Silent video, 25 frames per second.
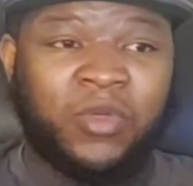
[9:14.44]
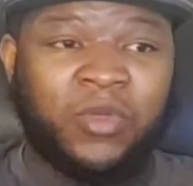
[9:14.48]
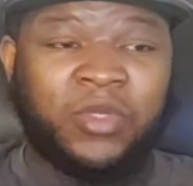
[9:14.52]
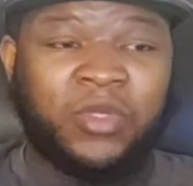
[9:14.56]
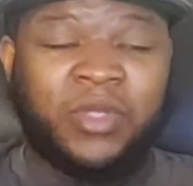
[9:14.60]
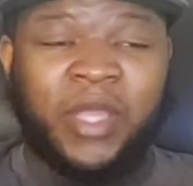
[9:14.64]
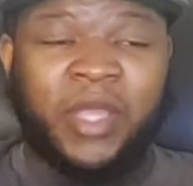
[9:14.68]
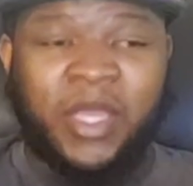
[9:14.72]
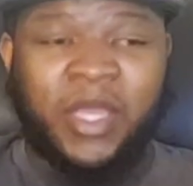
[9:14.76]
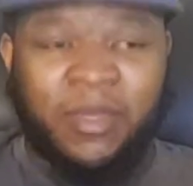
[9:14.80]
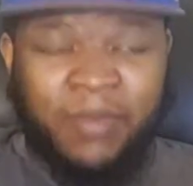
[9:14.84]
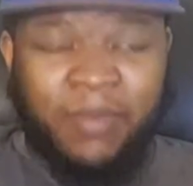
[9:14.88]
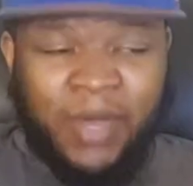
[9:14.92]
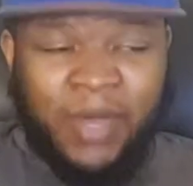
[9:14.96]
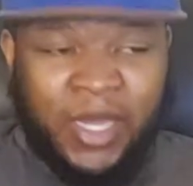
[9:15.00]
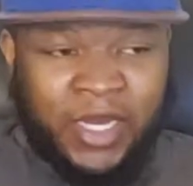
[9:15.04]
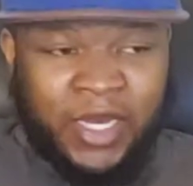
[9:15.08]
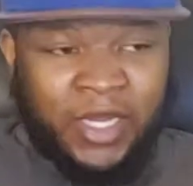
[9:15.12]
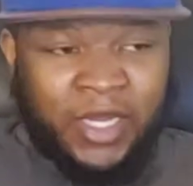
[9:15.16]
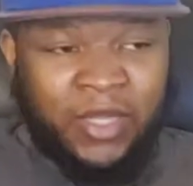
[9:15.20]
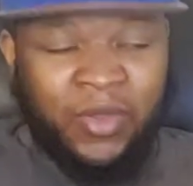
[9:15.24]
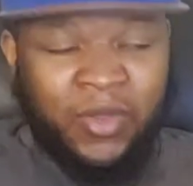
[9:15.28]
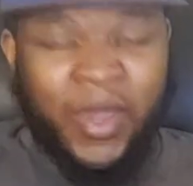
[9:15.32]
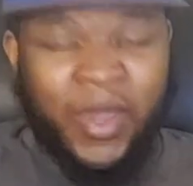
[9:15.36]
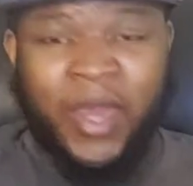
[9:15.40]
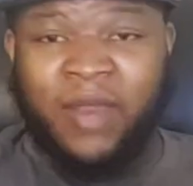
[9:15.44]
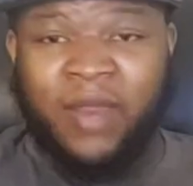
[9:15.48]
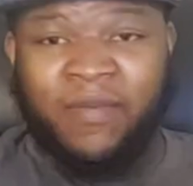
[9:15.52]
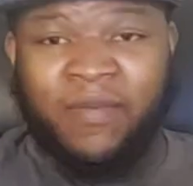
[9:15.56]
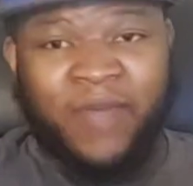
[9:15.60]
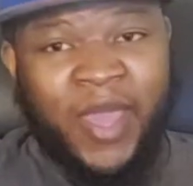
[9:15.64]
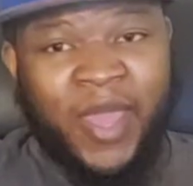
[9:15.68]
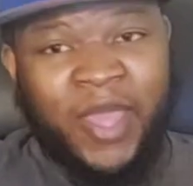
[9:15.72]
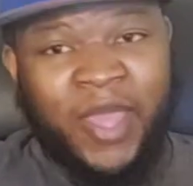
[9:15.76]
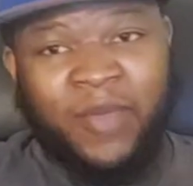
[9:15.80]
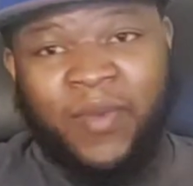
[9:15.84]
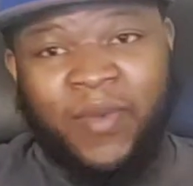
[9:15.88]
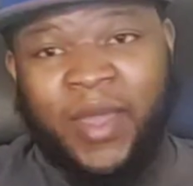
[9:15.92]
would you think about it? You got to
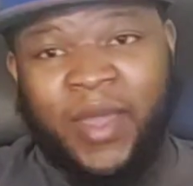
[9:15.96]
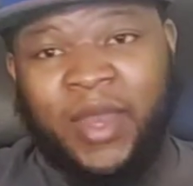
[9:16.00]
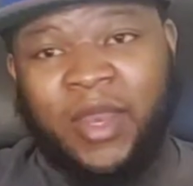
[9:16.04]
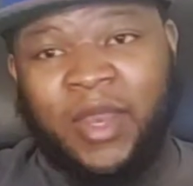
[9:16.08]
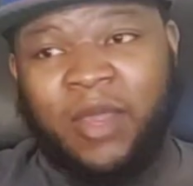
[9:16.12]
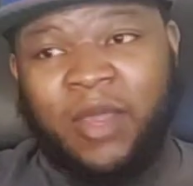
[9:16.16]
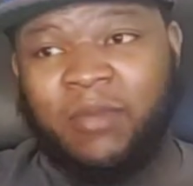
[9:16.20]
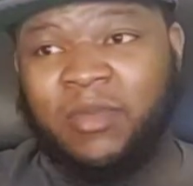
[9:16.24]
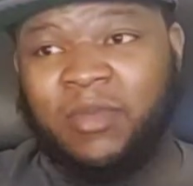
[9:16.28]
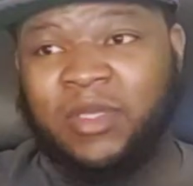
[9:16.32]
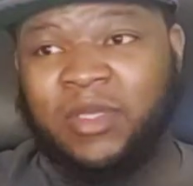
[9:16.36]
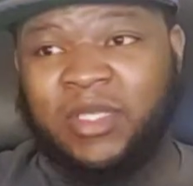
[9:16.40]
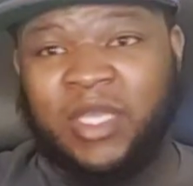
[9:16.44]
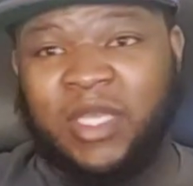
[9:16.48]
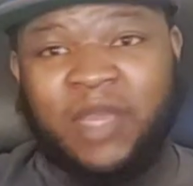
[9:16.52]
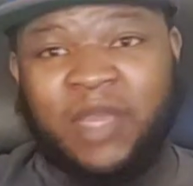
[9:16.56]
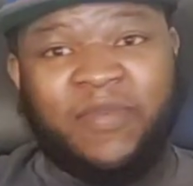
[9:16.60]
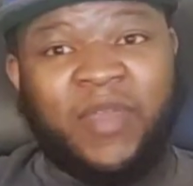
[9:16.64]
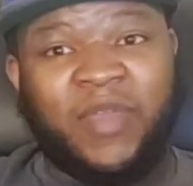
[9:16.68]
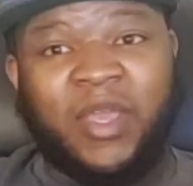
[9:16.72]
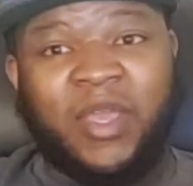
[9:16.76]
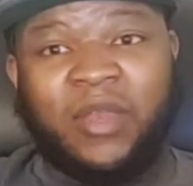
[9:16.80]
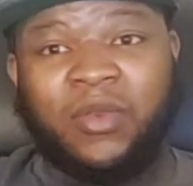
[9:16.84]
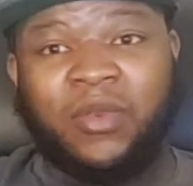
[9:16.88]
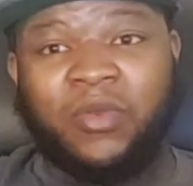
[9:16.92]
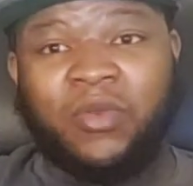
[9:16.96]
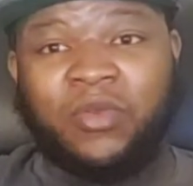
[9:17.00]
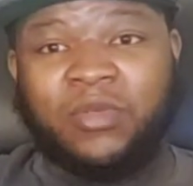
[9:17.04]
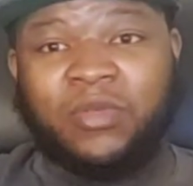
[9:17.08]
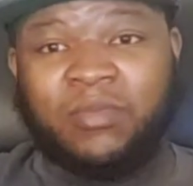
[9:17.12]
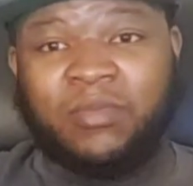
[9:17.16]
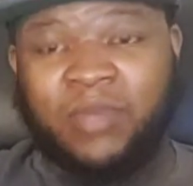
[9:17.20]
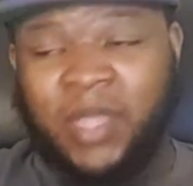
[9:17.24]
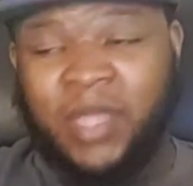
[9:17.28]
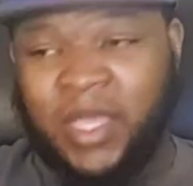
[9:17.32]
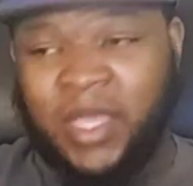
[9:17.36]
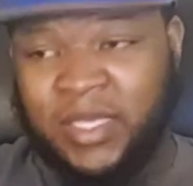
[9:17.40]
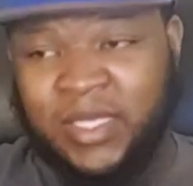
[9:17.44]
evaluate him and see if he can do
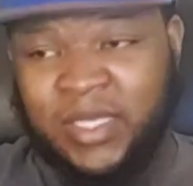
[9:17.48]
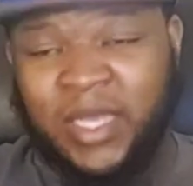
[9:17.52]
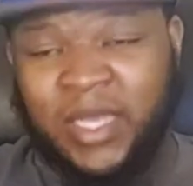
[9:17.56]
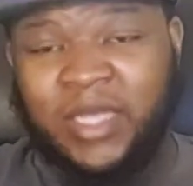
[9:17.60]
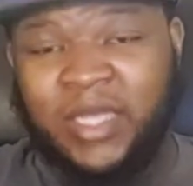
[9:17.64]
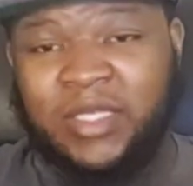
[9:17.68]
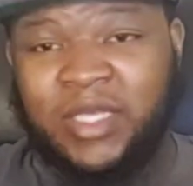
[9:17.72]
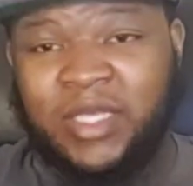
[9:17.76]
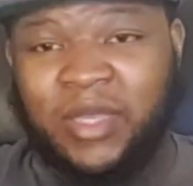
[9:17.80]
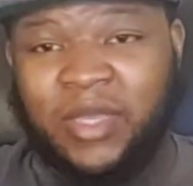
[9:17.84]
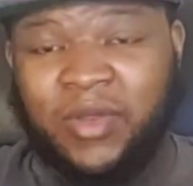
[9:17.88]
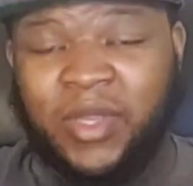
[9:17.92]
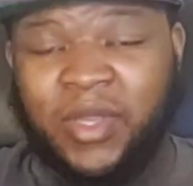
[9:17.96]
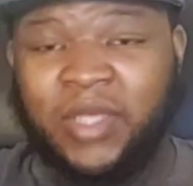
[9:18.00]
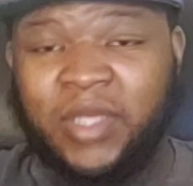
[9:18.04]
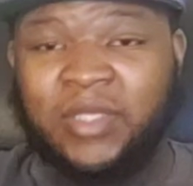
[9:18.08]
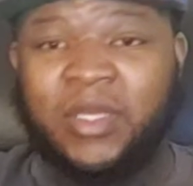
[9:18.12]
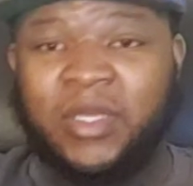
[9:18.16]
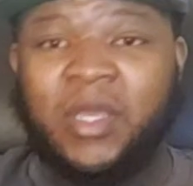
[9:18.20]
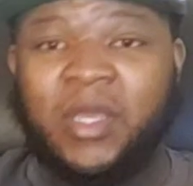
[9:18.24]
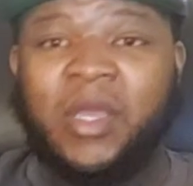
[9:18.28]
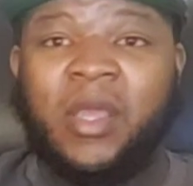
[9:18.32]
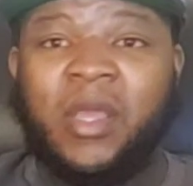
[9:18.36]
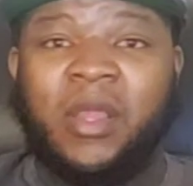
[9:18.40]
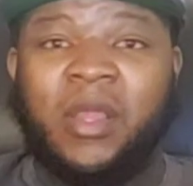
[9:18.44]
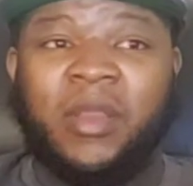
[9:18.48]
some things. I can tell you this.